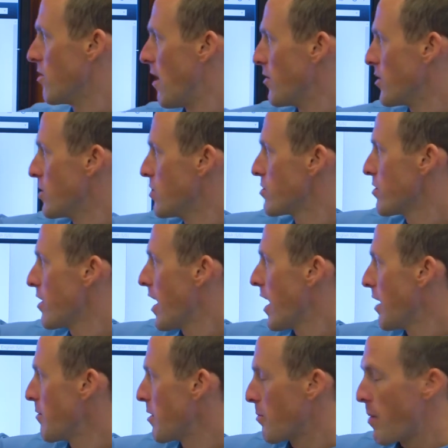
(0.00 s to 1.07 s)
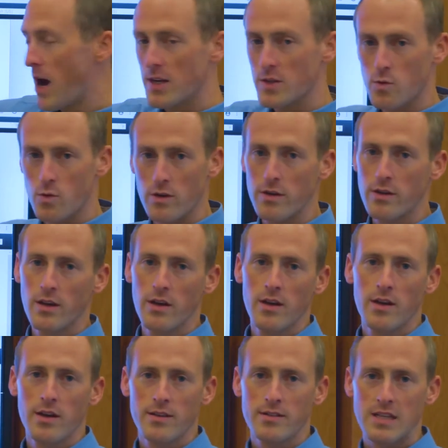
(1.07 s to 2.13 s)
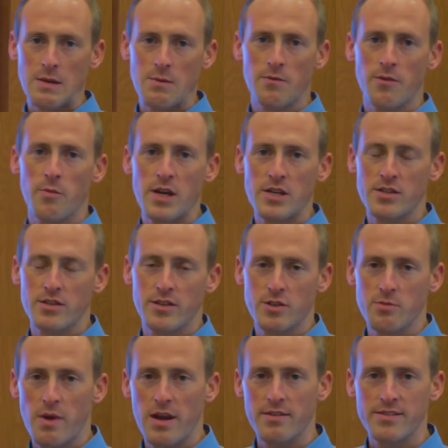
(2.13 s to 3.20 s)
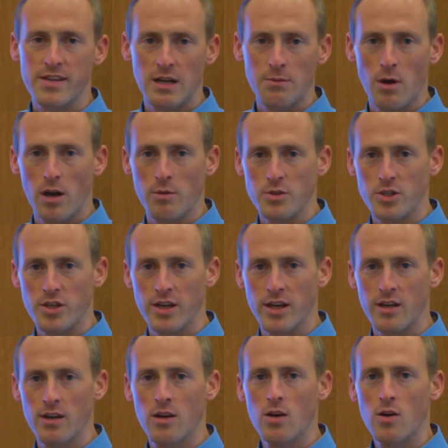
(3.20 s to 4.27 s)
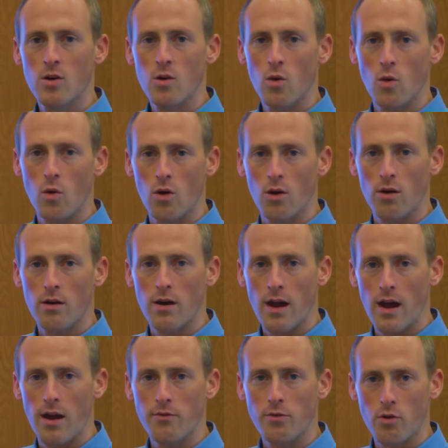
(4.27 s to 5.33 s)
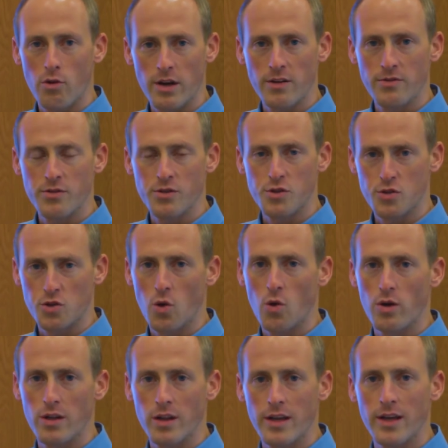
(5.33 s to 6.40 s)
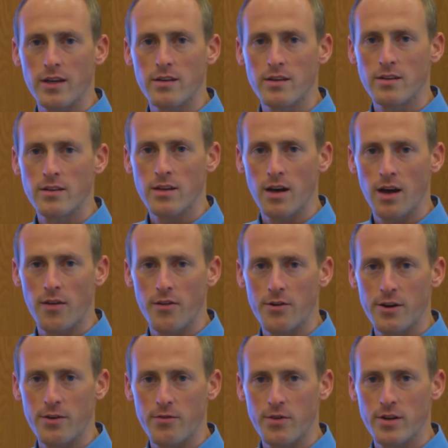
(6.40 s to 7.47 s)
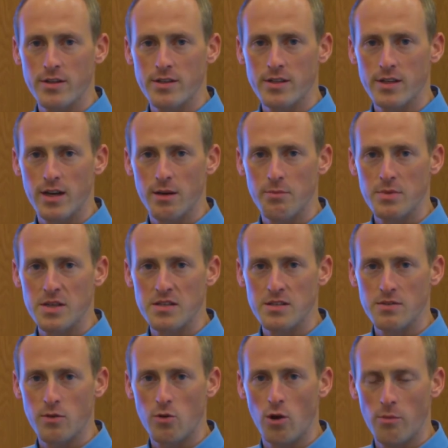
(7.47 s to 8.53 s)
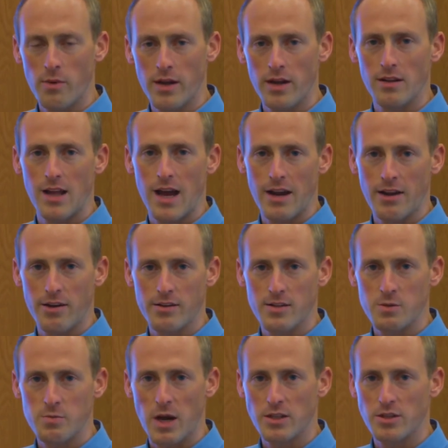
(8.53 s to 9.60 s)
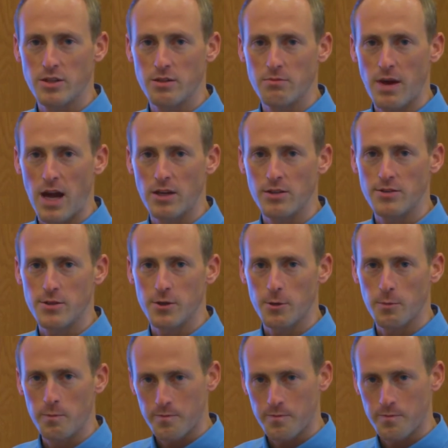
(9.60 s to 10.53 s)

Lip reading: have a username and a password, same information that you may have set up on a machine or have created for the store and linked their different pieces of equipment, aligner, inspection, balancer,